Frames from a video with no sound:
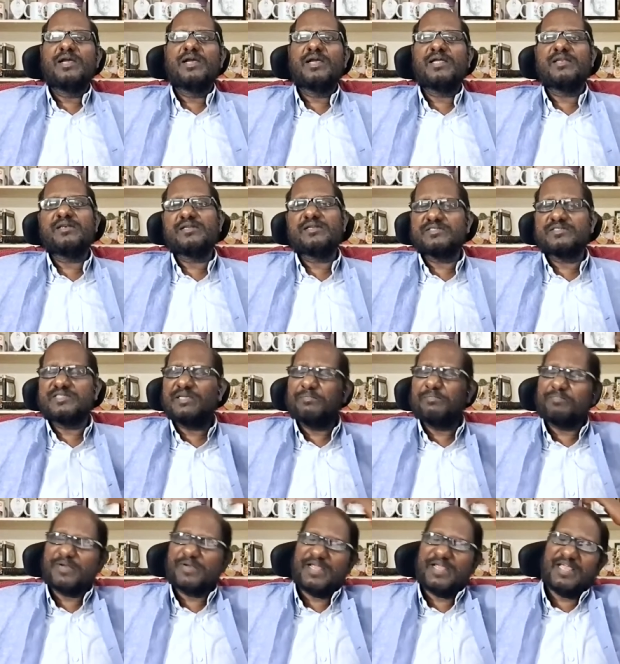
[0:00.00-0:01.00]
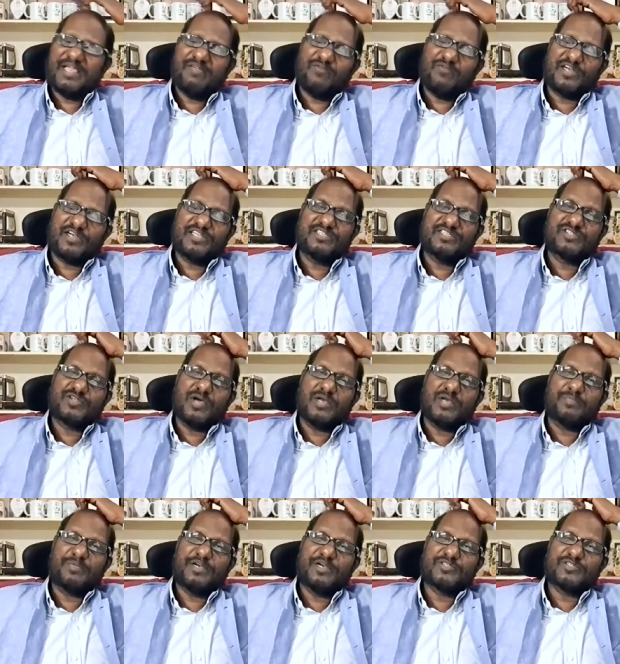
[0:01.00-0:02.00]
And simply, what is
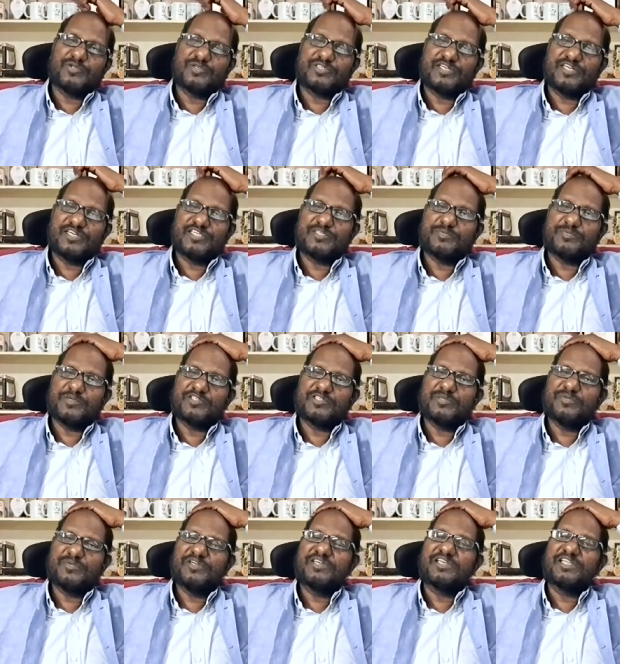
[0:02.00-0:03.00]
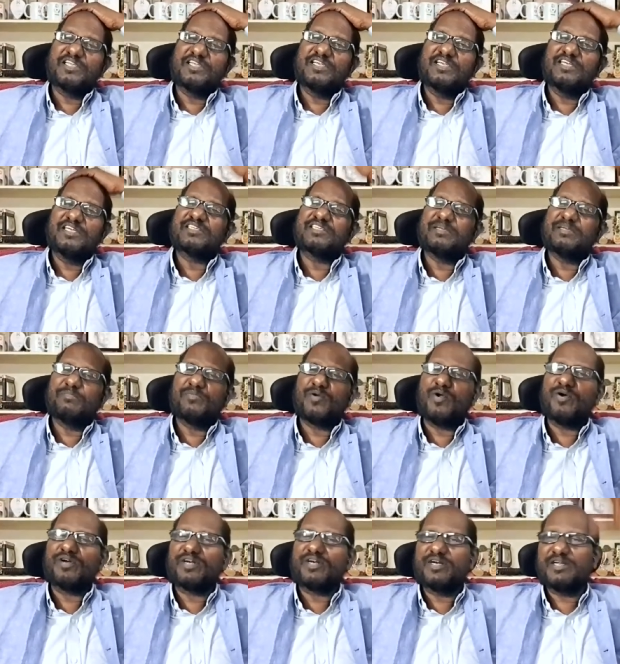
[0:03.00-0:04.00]
corporate social responsibility? It is a
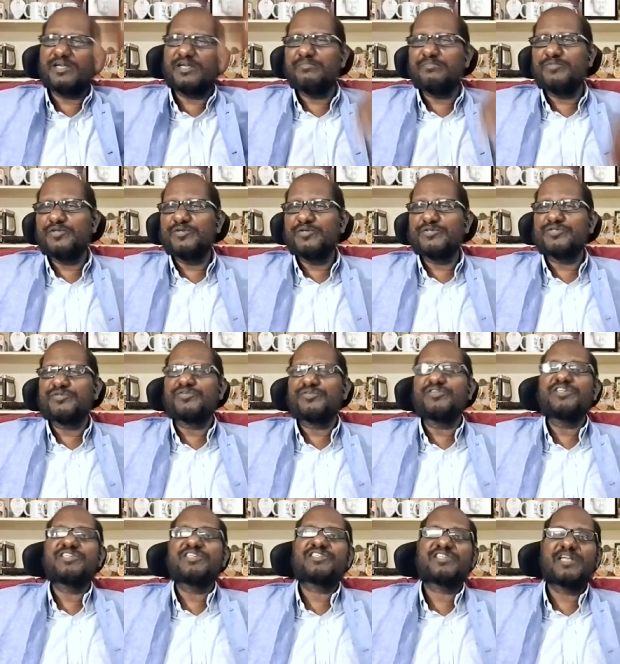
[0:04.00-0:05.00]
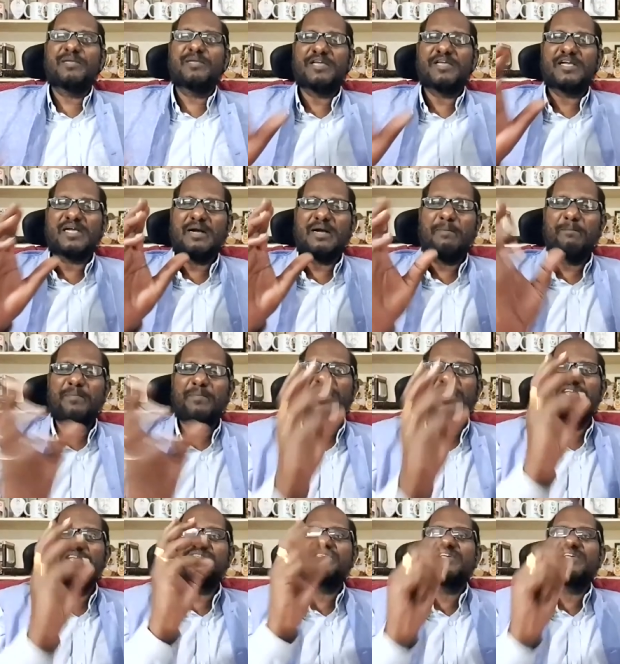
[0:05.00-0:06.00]
broad term used to describe a
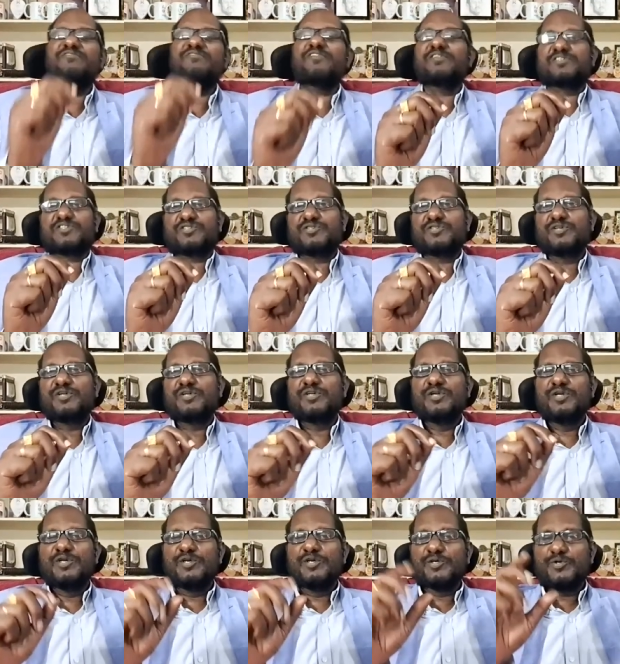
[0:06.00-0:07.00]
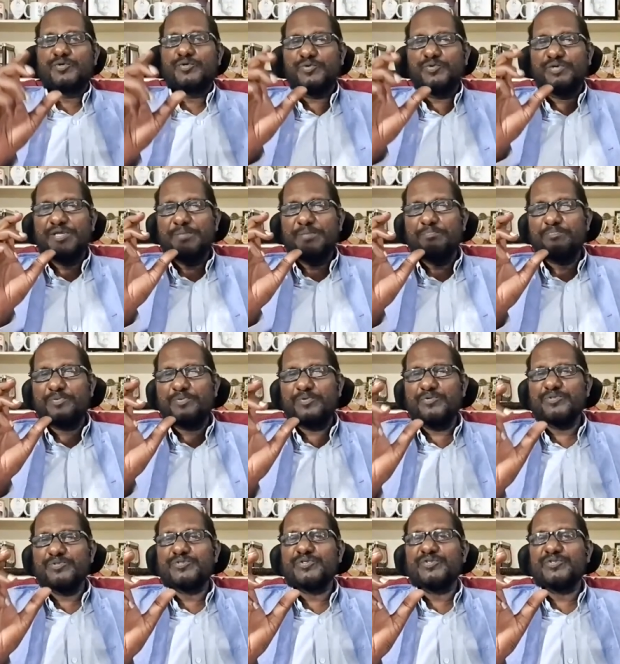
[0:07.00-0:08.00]
company's efforts to
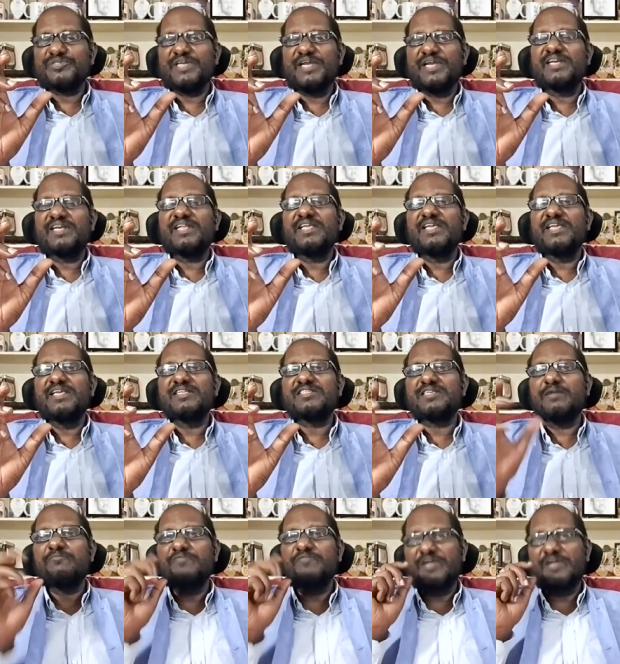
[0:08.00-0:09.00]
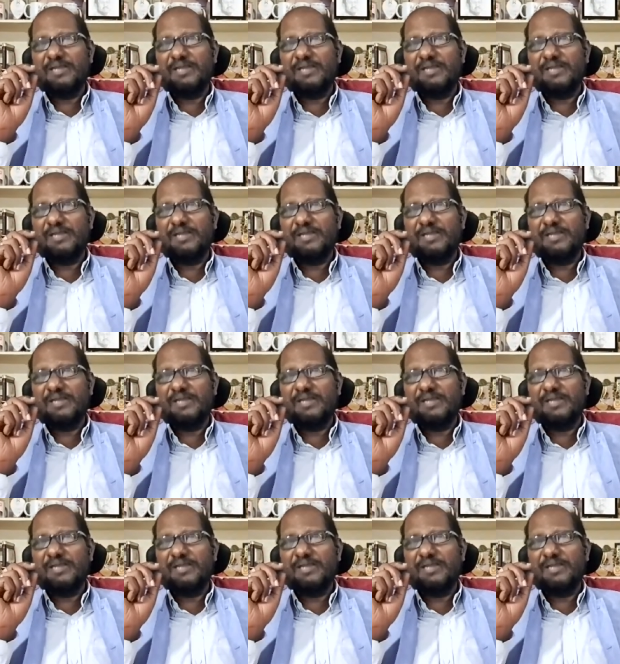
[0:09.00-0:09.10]
improve society in some